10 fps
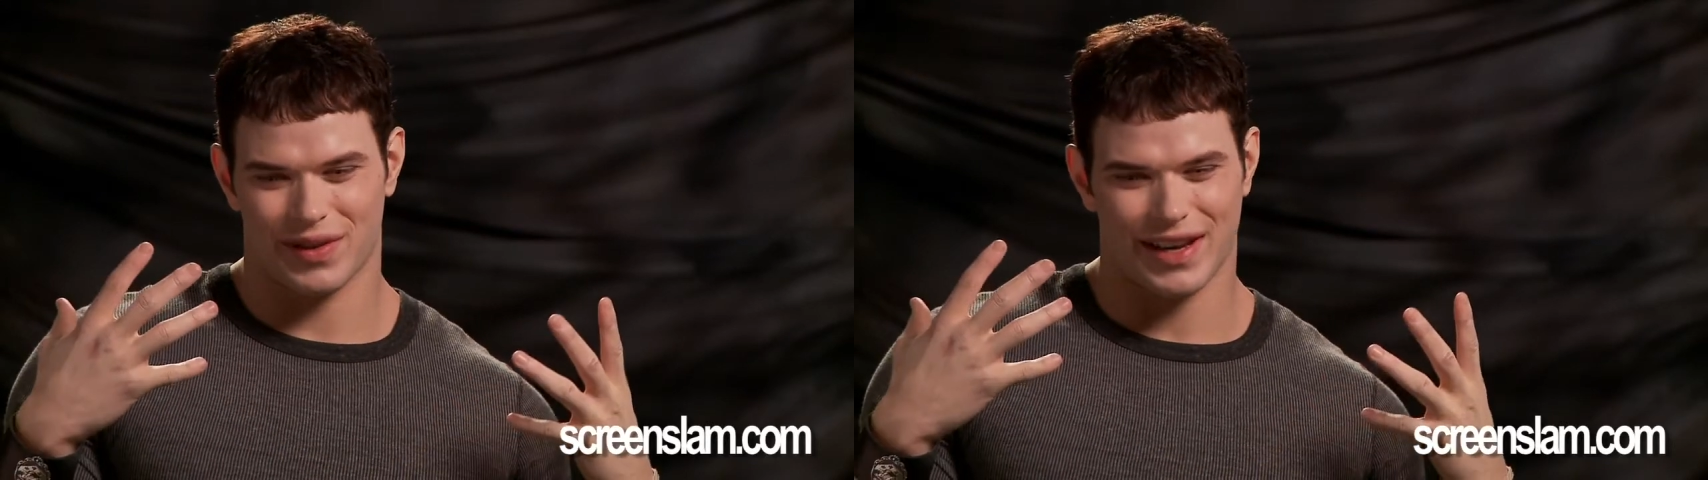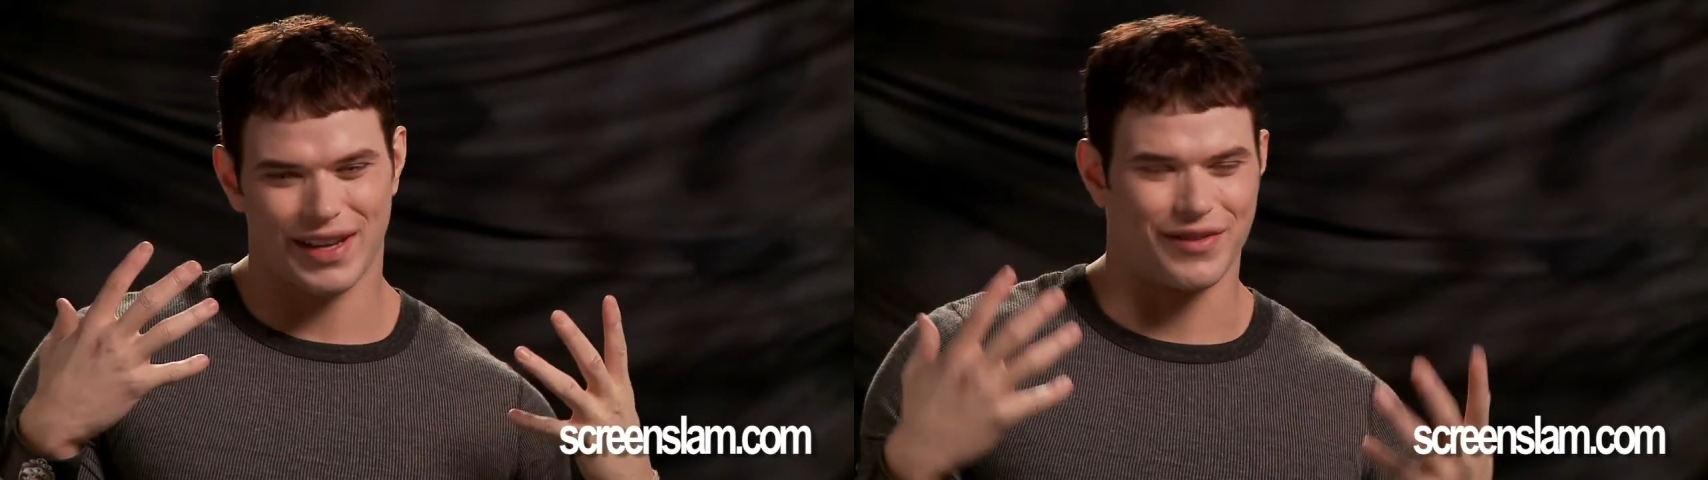
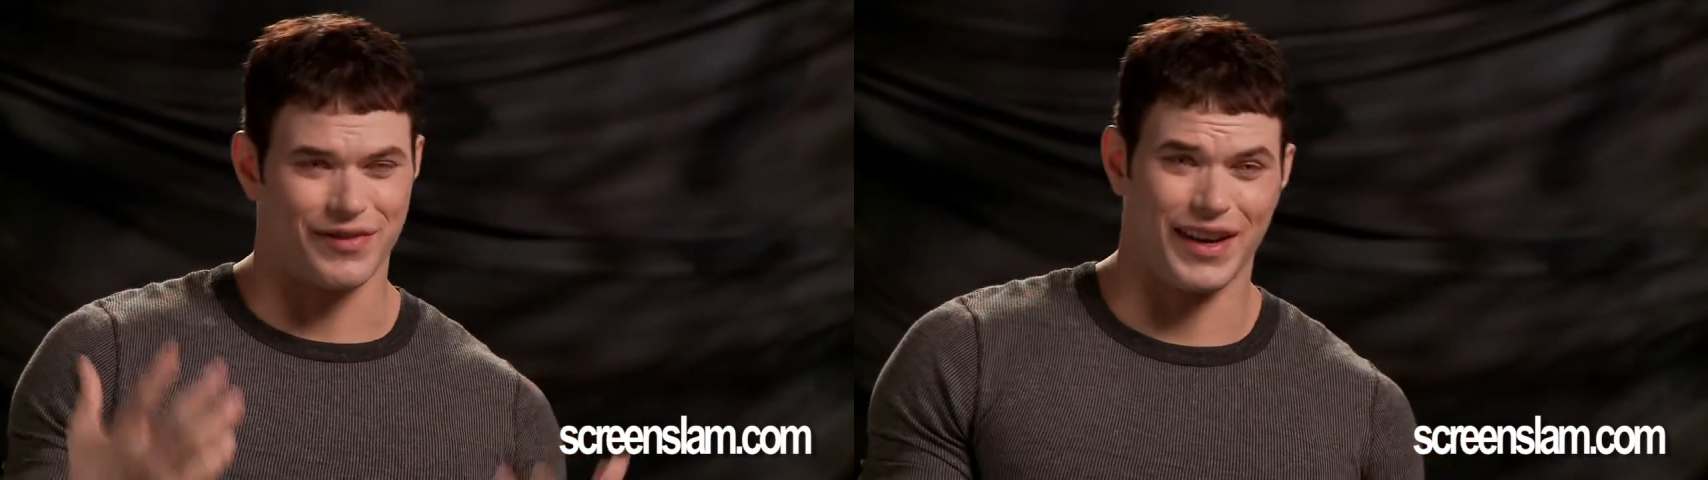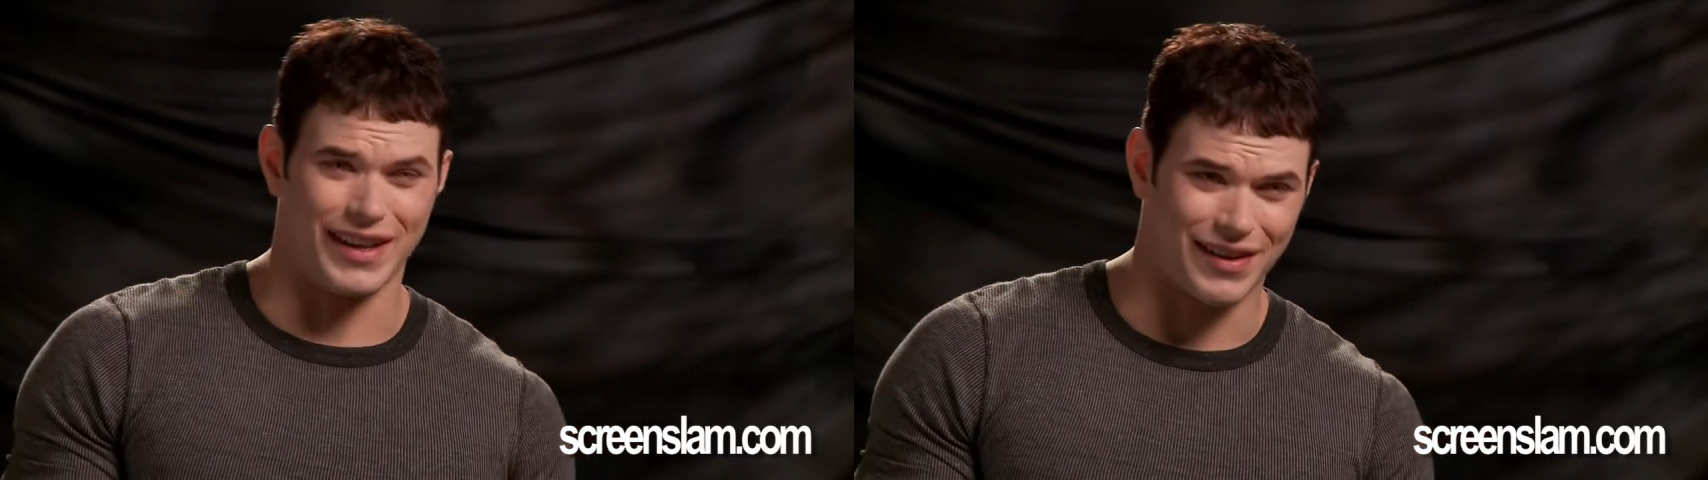I get to
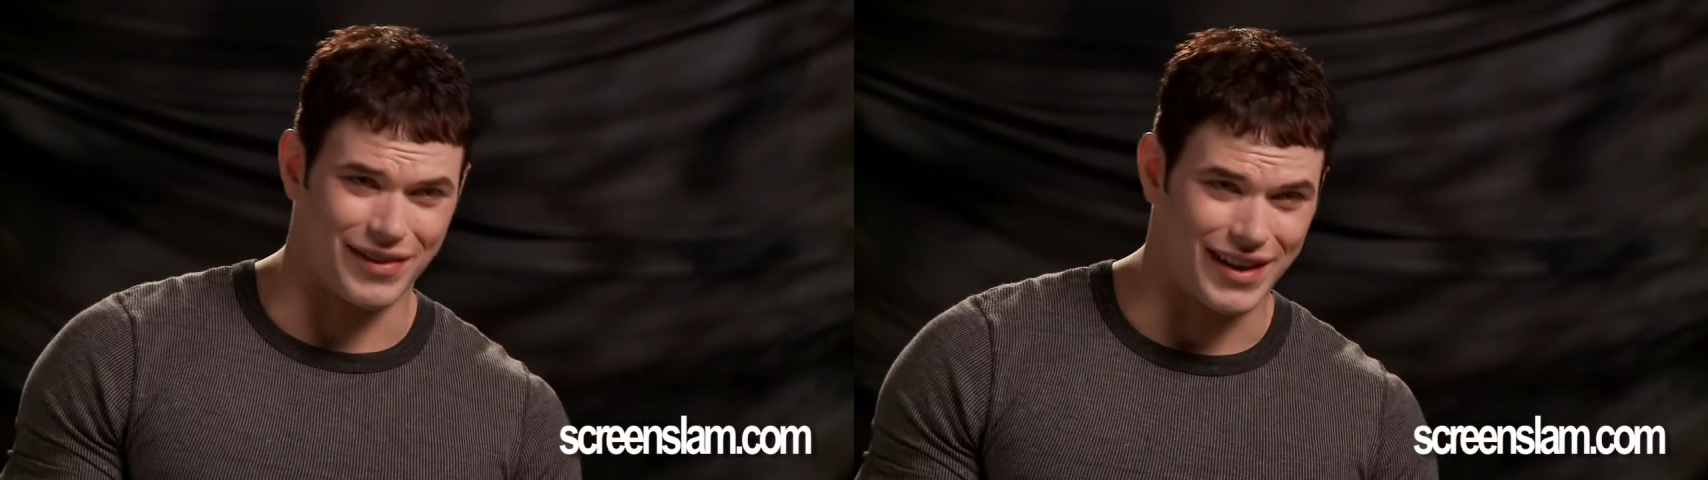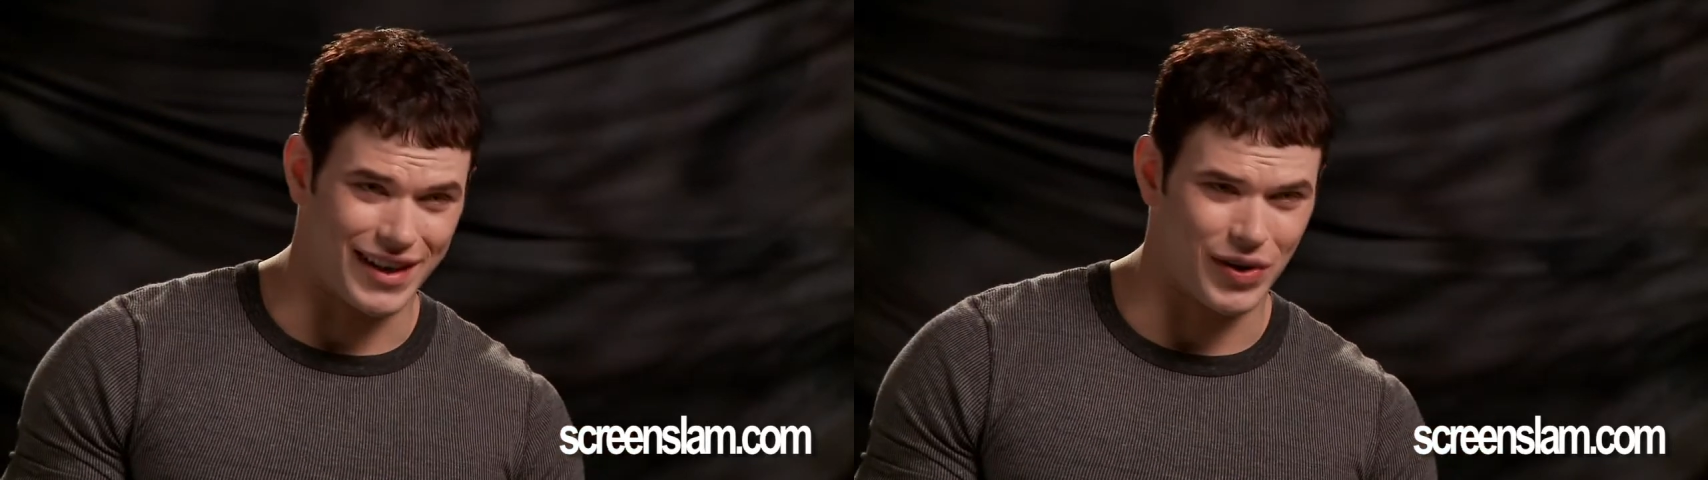fight
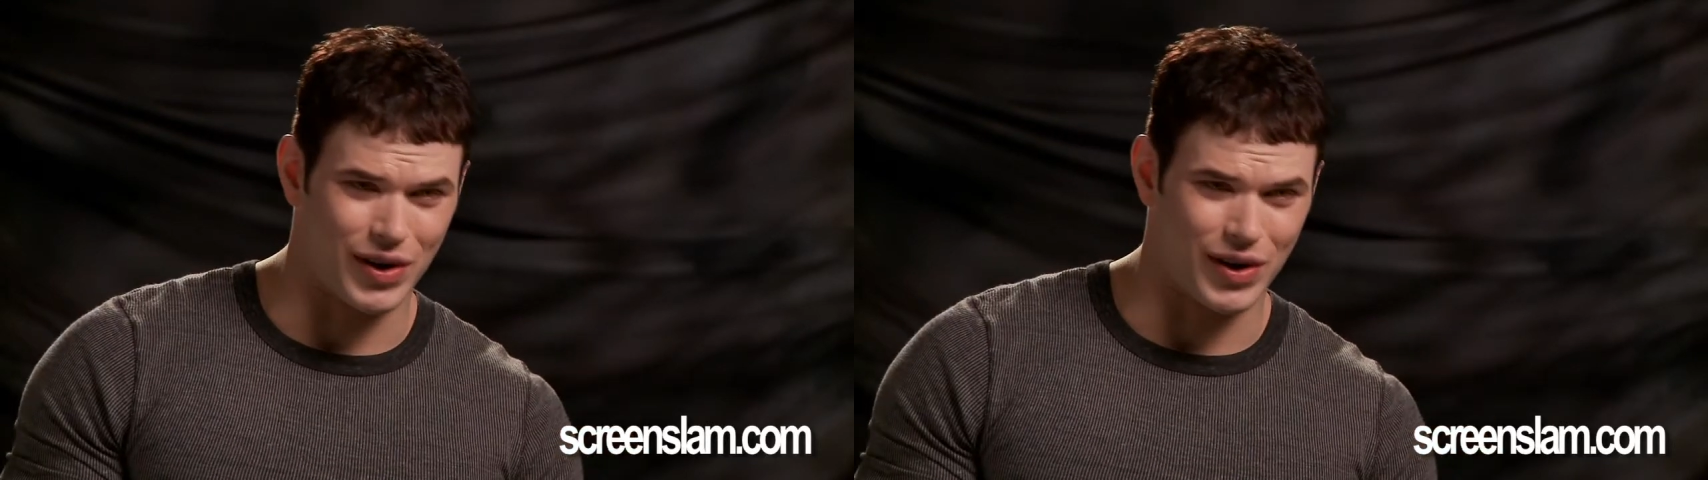every day or